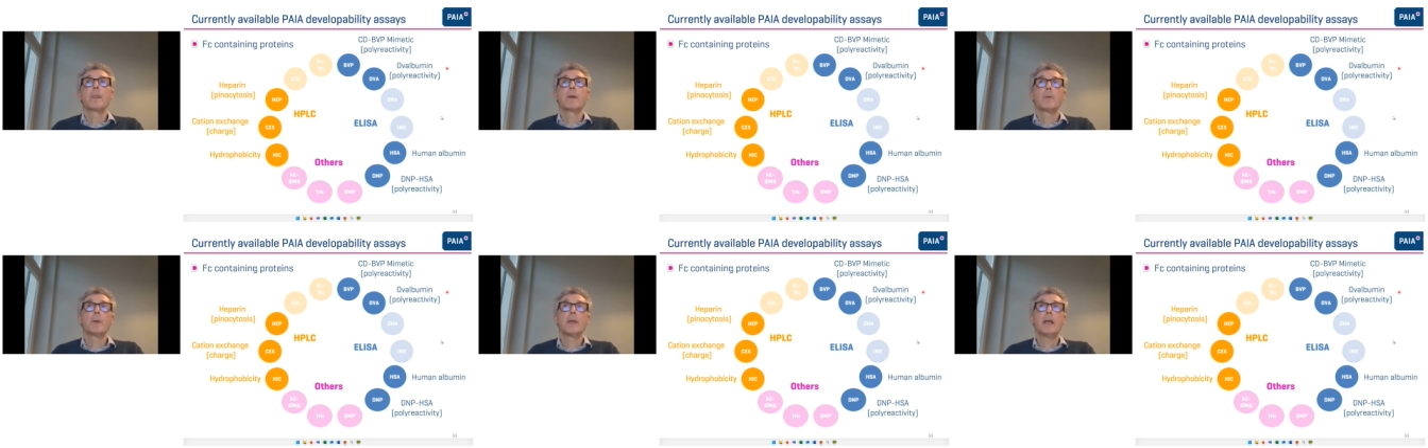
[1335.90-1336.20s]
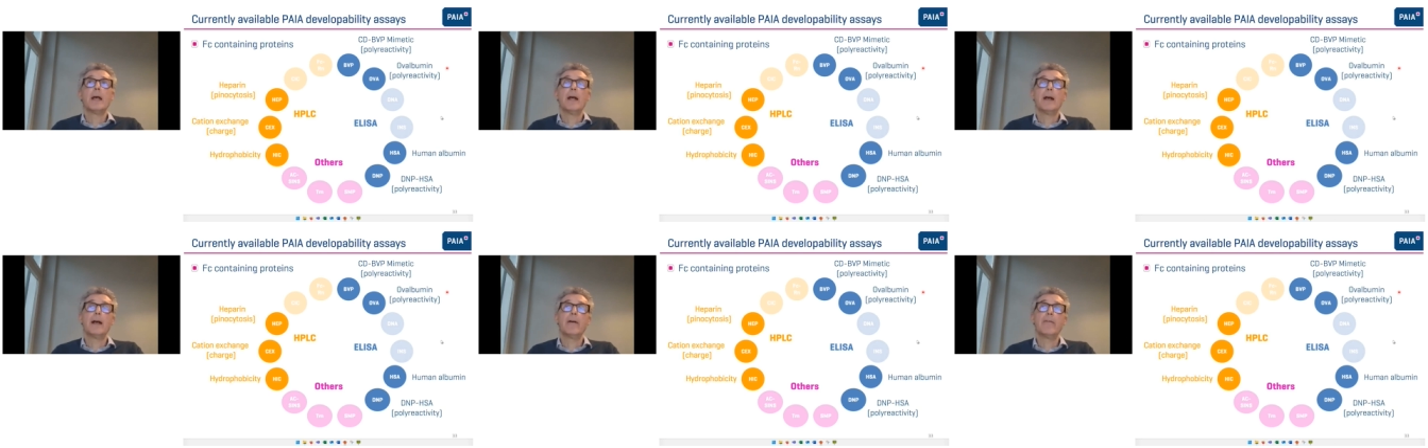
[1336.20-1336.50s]
We
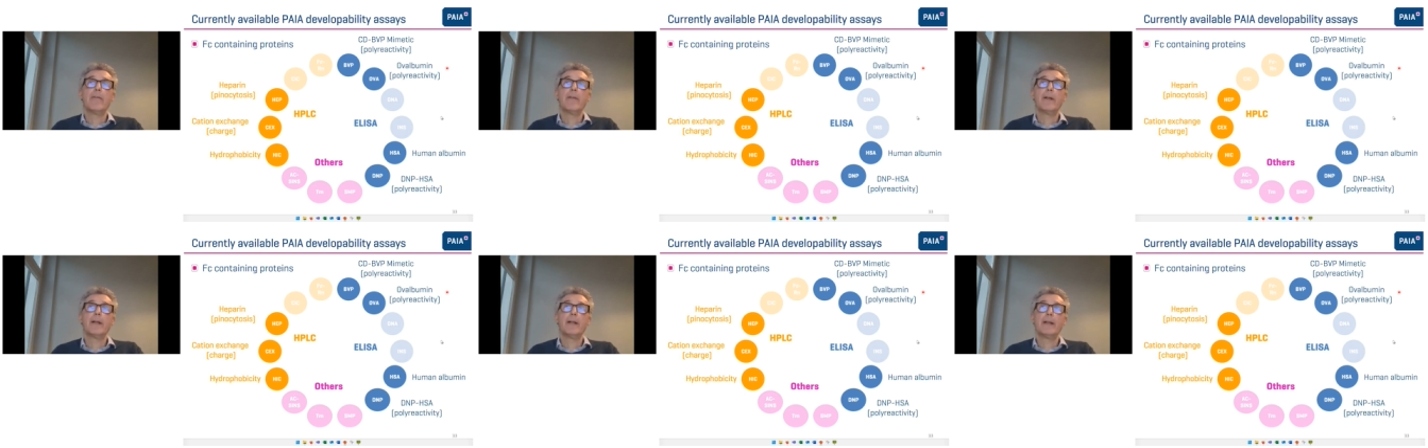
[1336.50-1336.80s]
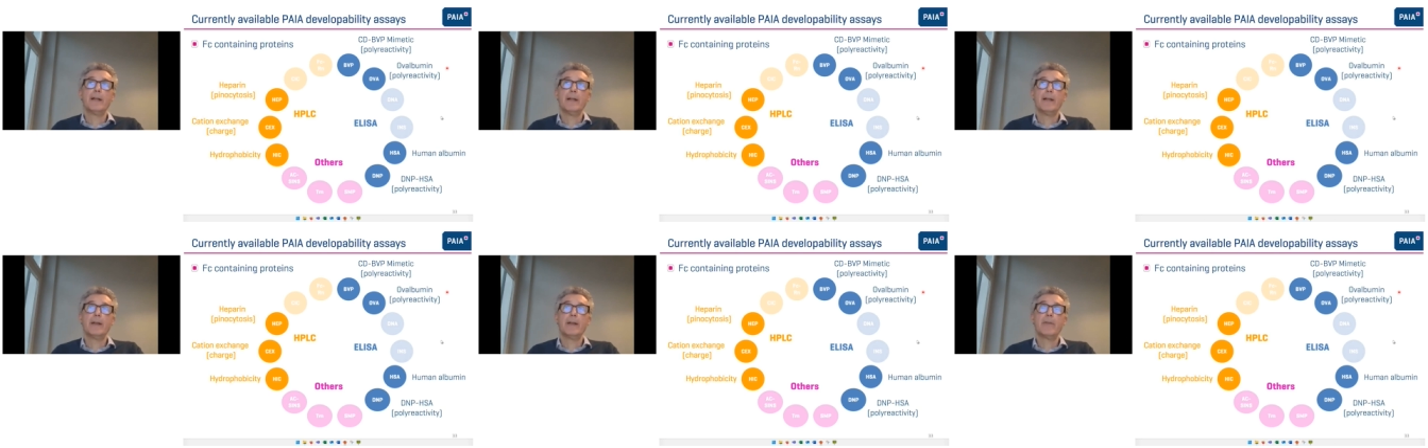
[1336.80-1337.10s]
have
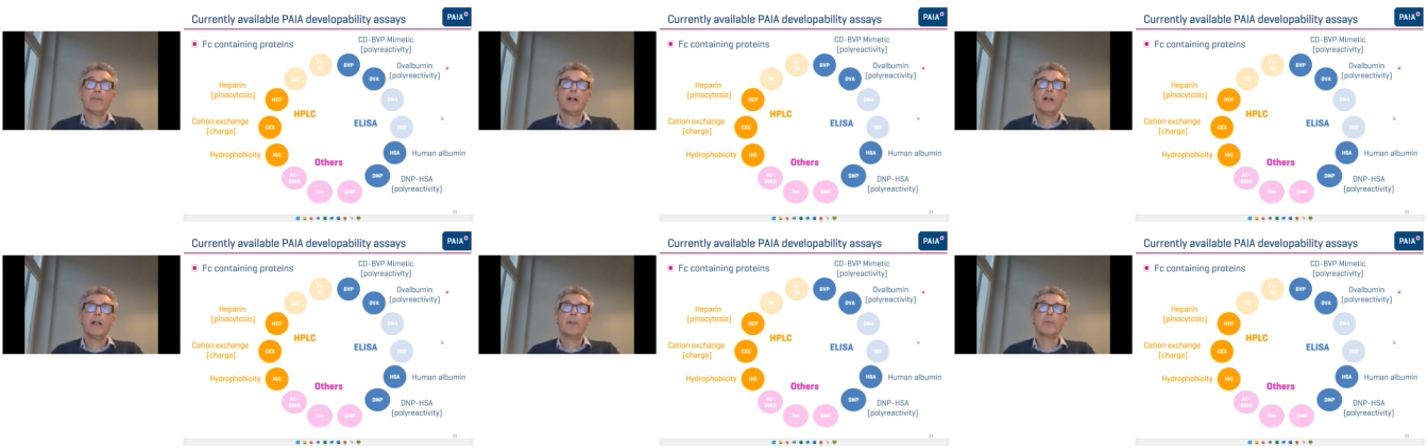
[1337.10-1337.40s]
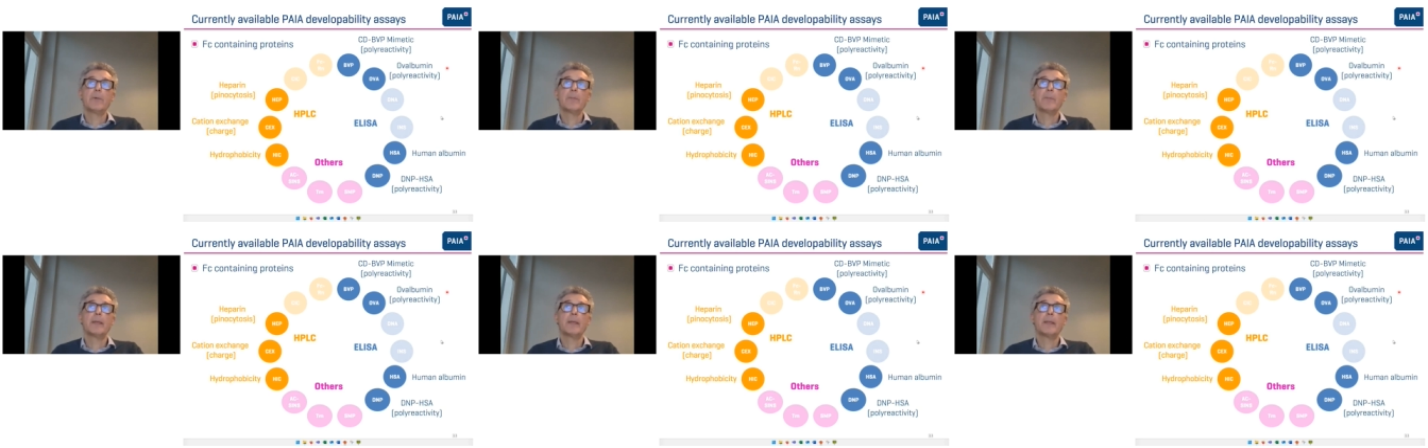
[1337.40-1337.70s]
an
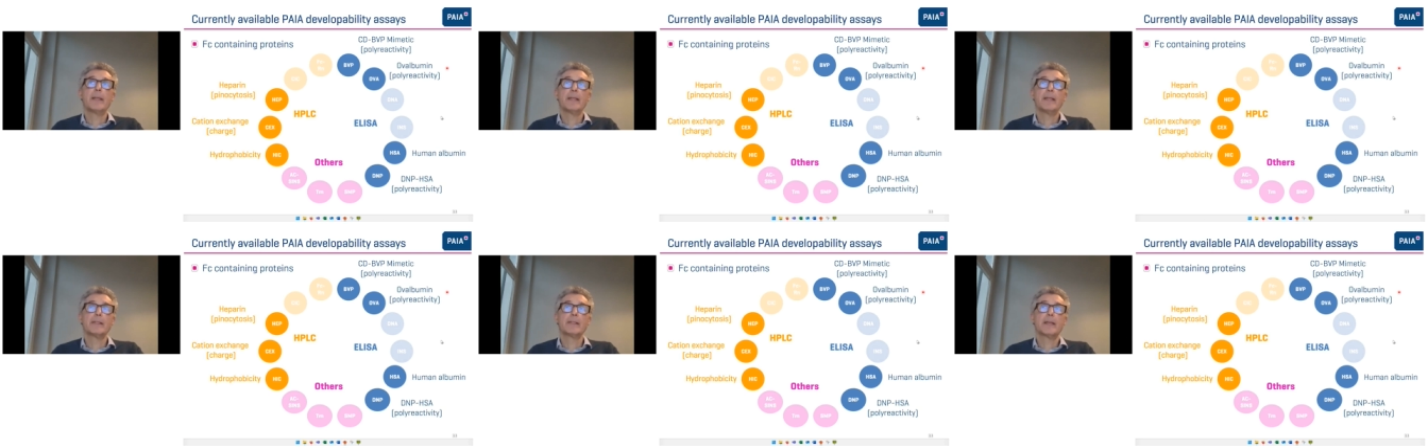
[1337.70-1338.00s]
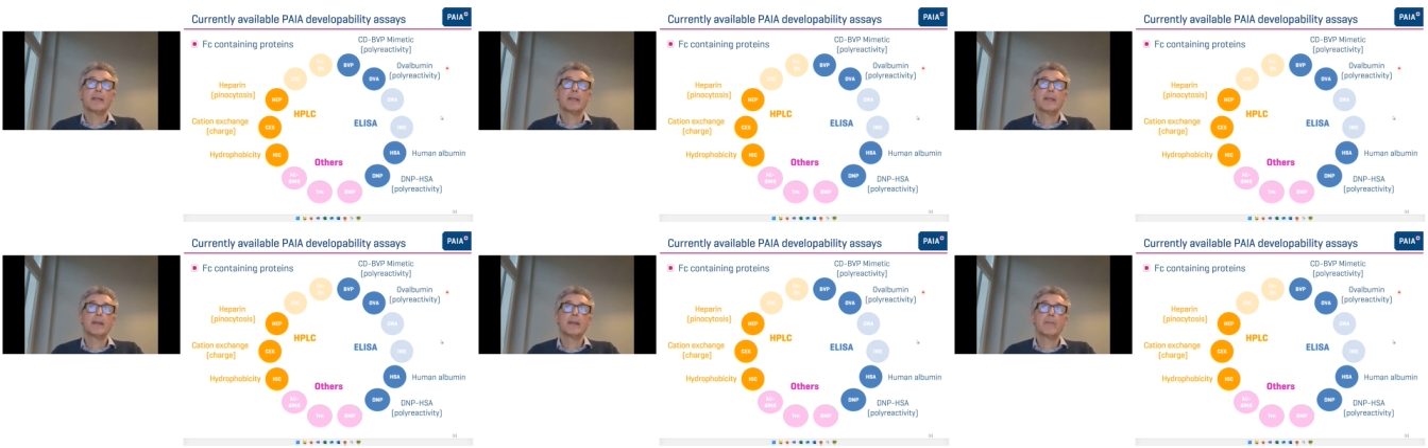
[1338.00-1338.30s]
albumin
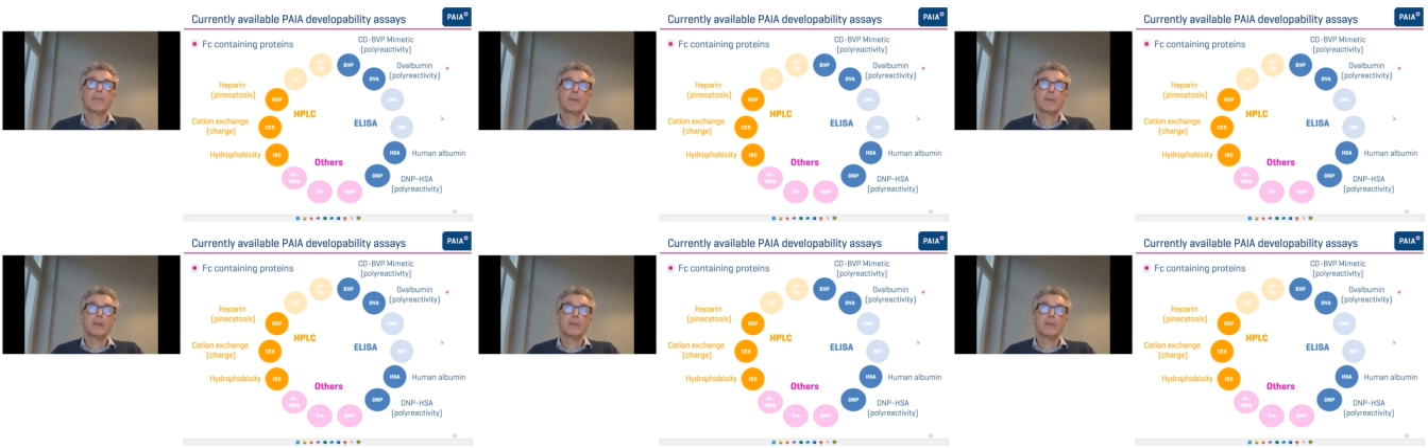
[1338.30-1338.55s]
assay